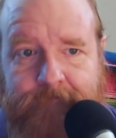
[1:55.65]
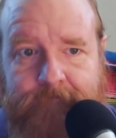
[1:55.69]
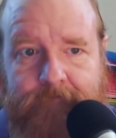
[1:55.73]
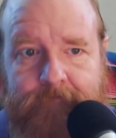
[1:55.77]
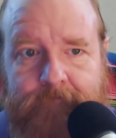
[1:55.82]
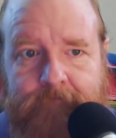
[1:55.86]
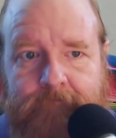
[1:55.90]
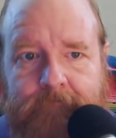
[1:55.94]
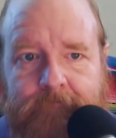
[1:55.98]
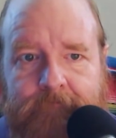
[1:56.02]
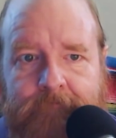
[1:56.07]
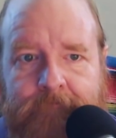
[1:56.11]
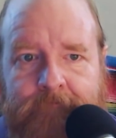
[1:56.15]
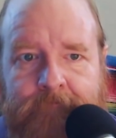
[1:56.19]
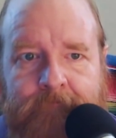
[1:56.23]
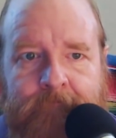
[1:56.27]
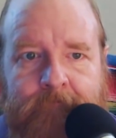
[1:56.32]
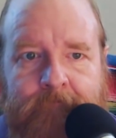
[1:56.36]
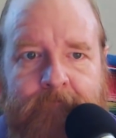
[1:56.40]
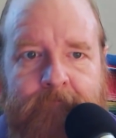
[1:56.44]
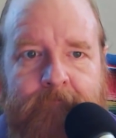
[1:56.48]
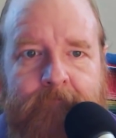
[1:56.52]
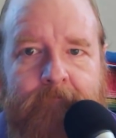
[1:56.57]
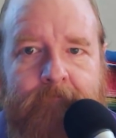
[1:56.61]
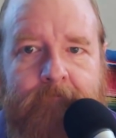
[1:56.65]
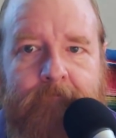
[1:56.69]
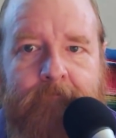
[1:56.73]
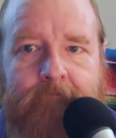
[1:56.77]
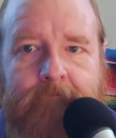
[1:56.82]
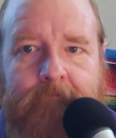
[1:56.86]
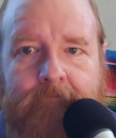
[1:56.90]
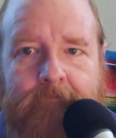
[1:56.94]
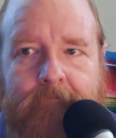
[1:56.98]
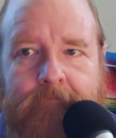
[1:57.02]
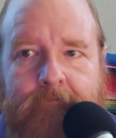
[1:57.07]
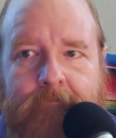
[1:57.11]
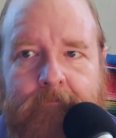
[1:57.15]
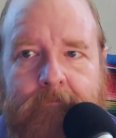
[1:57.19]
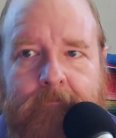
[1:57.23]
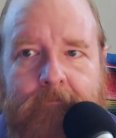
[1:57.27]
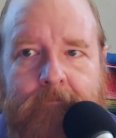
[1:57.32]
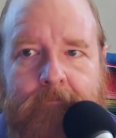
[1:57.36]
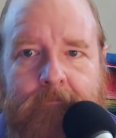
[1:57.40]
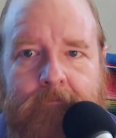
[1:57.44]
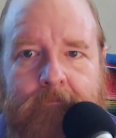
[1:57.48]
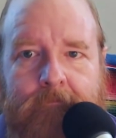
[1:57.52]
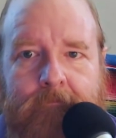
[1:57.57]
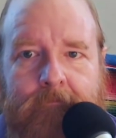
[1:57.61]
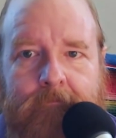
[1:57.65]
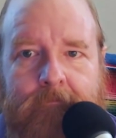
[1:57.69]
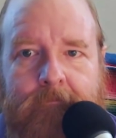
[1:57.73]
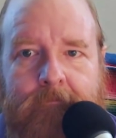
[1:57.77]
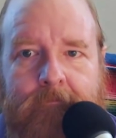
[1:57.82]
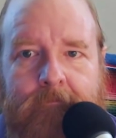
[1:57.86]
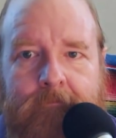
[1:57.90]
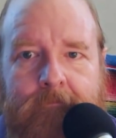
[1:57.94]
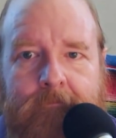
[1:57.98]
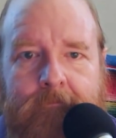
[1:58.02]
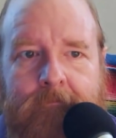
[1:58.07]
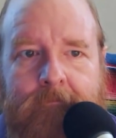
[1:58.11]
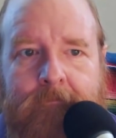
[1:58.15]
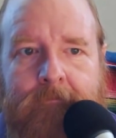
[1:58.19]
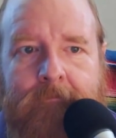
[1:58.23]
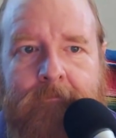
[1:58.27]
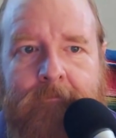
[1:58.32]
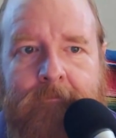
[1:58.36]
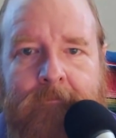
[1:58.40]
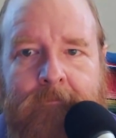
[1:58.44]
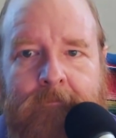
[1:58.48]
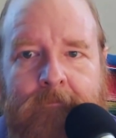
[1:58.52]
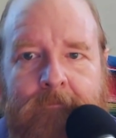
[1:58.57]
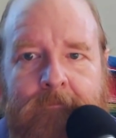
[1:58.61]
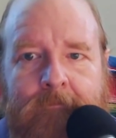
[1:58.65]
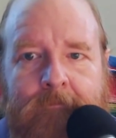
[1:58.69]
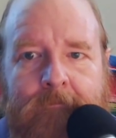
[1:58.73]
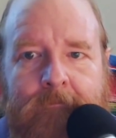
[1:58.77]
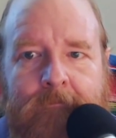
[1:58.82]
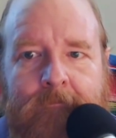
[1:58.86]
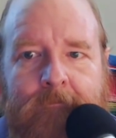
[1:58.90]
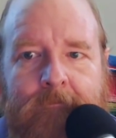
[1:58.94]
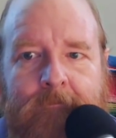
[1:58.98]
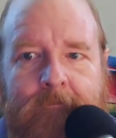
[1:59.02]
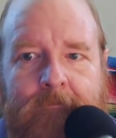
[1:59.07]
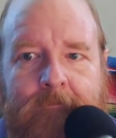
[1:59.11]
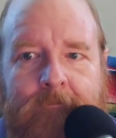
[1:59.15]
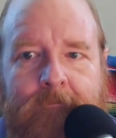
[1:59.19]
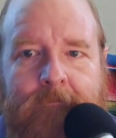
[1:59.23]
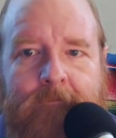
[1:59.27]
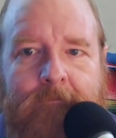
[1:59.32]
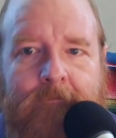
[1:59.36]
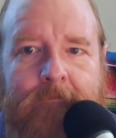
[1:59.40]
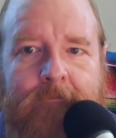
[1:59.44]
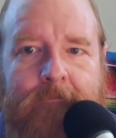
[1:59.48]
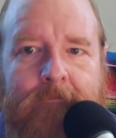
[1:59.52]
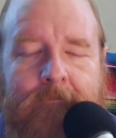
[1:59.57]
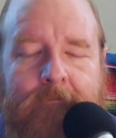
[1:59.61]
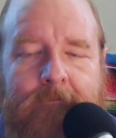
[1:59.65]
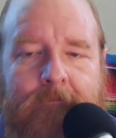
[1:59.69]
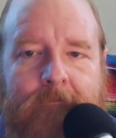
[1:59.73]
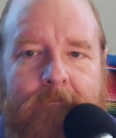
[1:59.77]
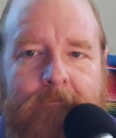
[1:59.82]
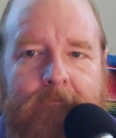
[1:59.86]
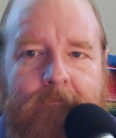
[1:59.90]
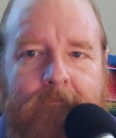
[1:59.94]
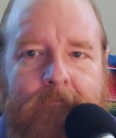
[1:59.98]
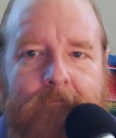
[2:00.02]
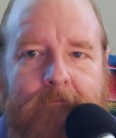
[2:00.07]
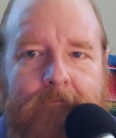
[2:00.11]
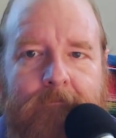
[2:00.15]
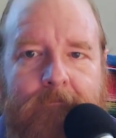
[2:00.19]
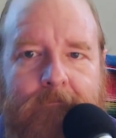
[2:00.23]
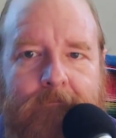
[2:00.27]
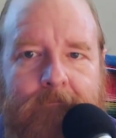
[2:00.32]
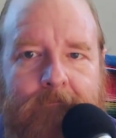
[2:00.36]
This person isn't speaking.